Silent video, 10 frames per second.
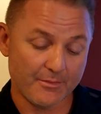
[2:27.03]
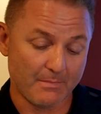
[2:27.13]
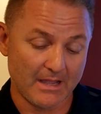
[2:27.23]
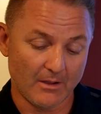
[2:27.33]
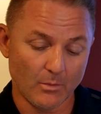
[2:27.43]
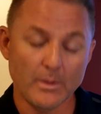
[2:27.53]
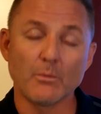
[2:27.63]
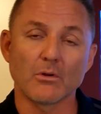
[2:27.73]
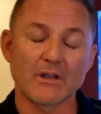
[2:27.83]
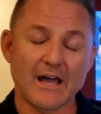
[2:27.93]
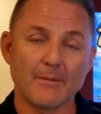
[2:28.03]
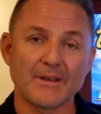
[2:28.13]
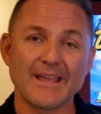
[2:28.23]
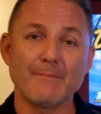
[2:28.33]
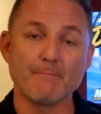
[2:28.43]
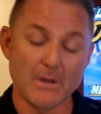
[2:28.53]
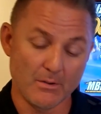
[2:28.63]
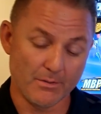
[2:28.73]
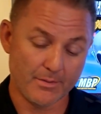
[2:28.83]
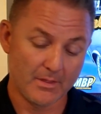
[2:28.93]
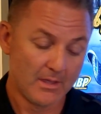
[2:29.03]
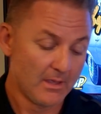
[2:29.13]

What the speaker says: mile. We will accommodate both.